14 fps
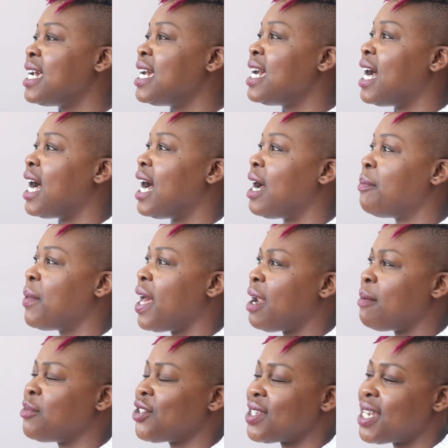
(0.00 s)
I'm
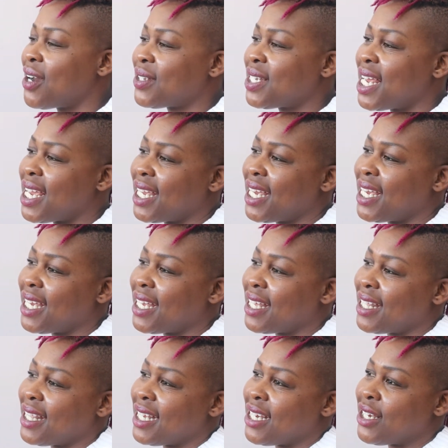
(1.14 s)
just now taking
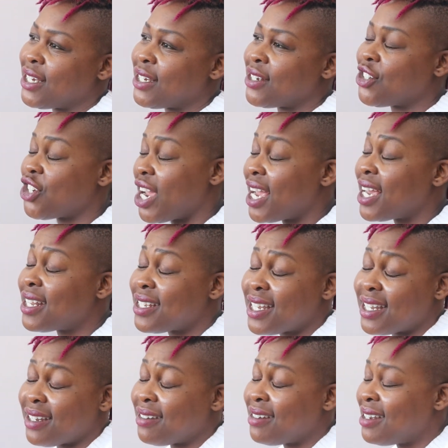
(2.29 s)
the chance
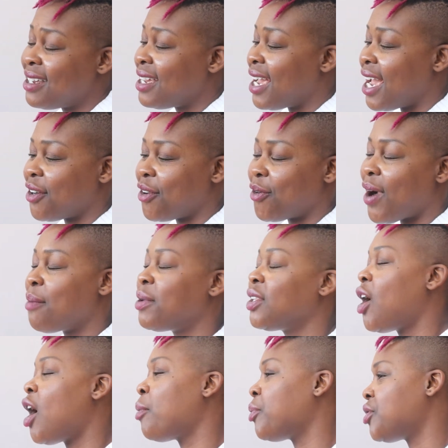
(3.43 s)
and grabbing the
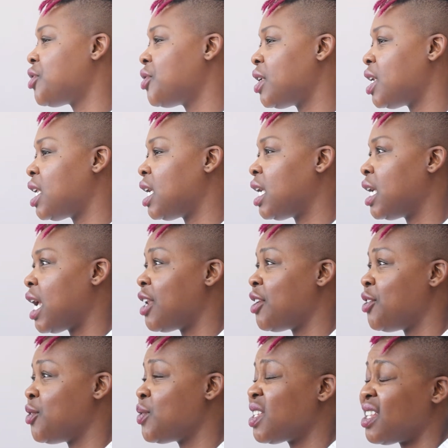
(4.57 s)
opportunity and
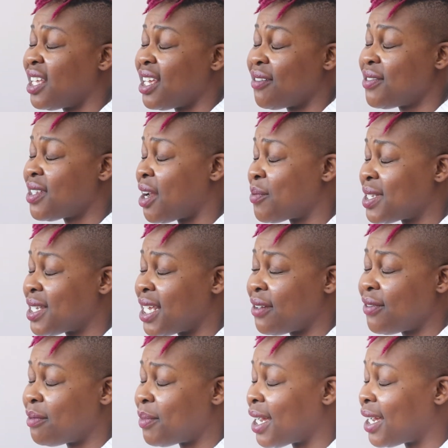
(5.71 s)
using the gifts that I was given
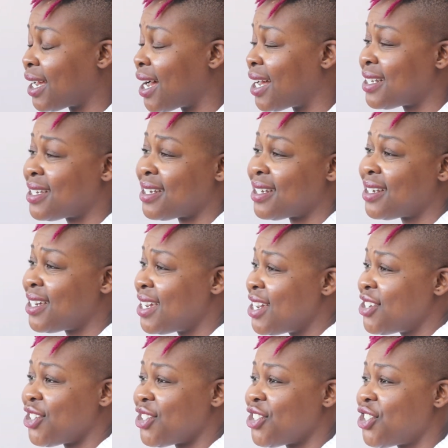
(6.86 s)
by God to
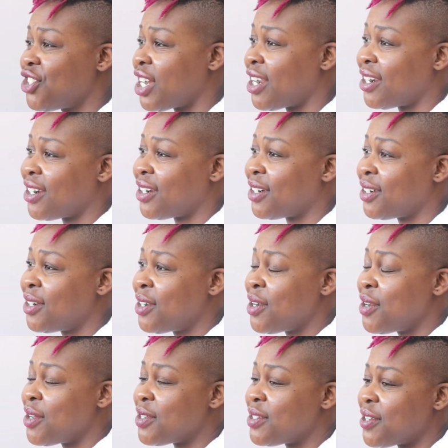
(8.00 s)
just share
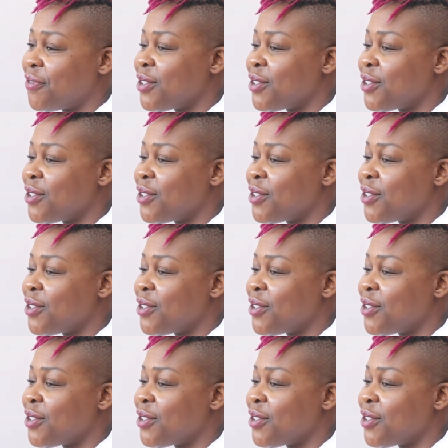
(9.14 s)
different